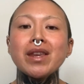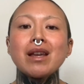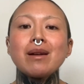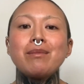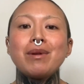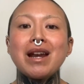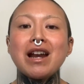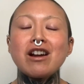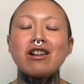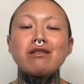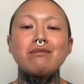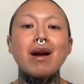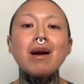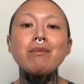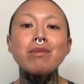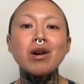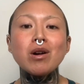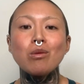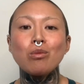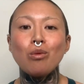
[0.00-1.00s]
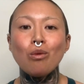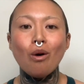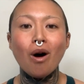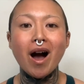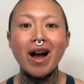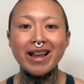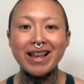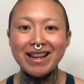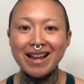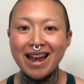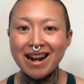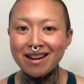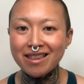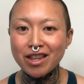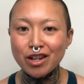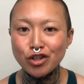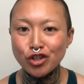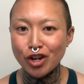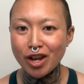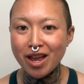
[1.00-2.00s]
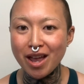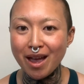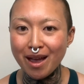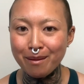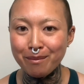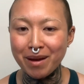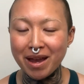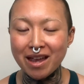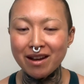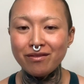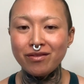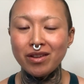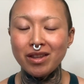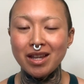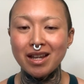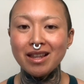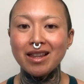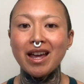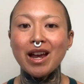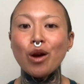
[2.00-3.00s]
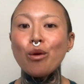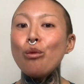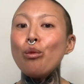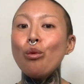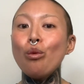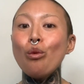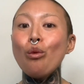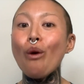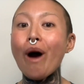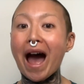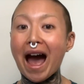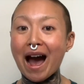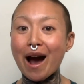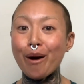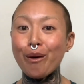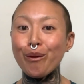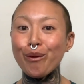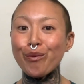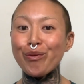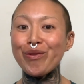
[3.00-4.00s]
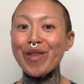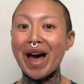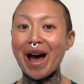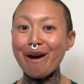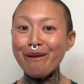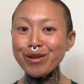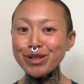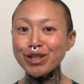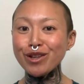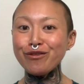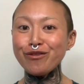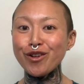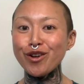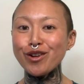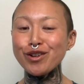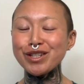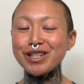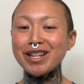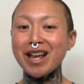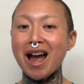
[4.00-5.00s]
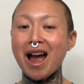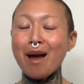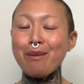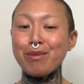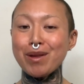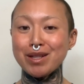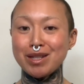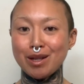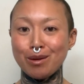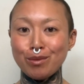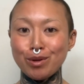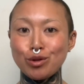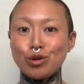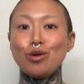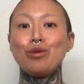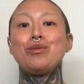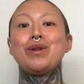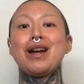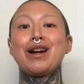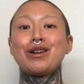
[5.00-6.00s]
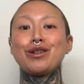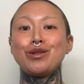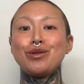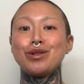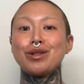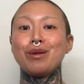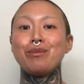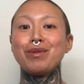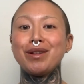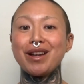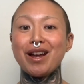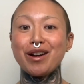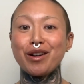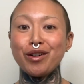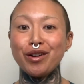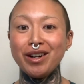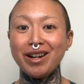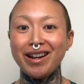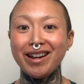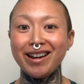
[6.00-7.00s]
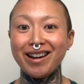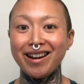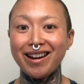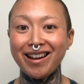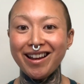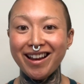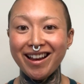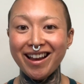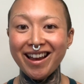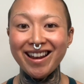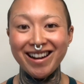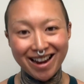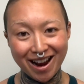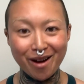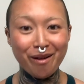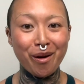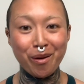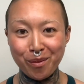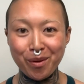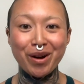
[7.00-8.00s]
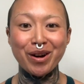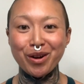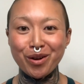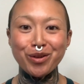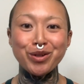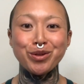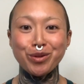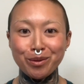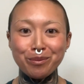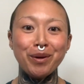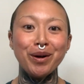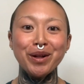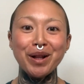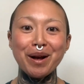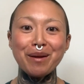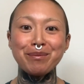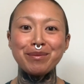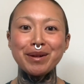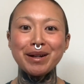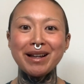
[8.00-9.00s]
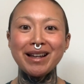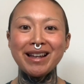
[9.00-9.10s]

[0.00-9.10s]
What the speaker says: But I remember walking out of the gym and feeling like, wow, that was the first time that someone told me I could do something I couldn't. And now I want to go do a pull-up.